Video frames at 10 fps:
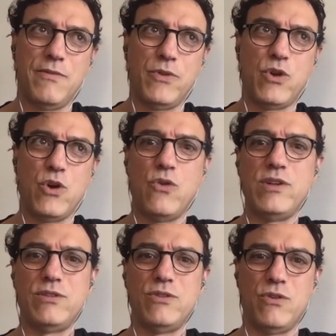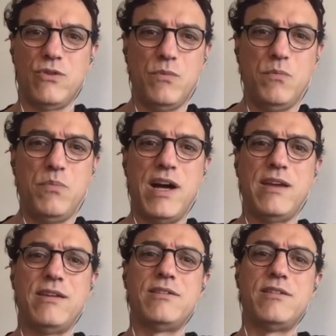go into your own
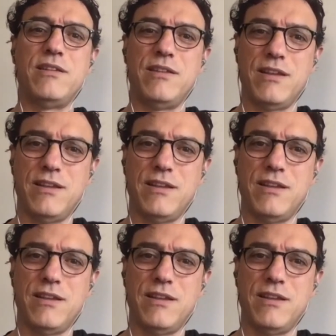bias and then